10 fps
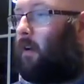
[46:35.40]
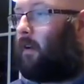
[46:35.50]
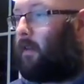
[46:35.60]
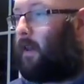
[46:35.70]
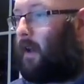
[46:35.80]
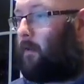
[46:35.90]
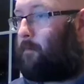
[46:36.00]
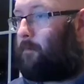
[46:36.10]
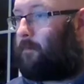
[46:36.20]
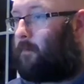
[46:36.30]
Okay,
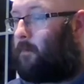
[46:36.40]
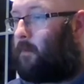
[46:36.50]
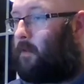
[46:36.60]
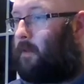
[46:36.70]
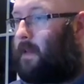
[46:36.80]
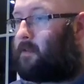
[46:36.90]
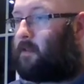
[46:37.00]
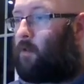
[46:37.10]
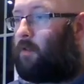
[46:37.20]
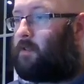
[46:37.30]

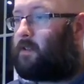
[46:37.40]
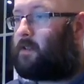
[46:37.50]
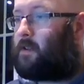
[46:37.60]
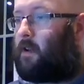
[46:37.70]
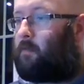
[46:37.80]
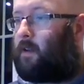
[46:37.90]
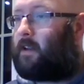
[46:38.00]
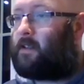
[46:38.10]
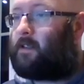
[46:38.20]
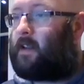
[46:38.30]
let's go on to the
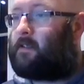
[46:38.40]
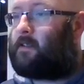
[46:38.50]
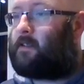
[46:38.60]
tiebreakers then.